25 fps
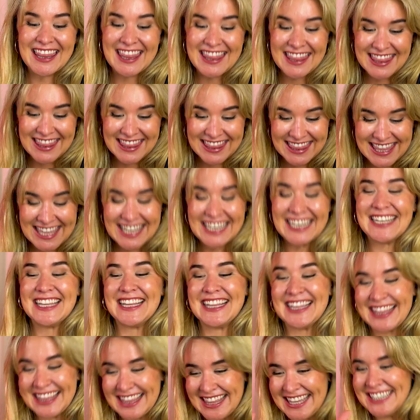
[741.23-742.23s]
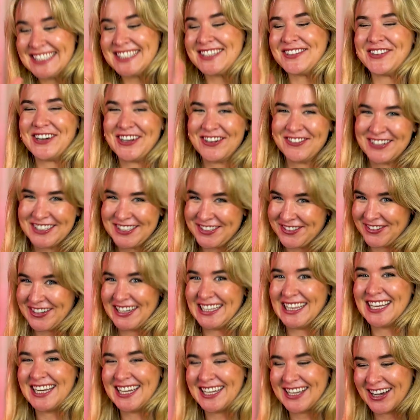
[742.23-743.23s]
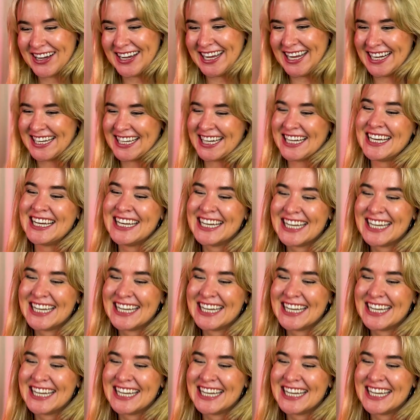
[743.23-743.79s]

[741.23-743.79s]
Th this one was really good.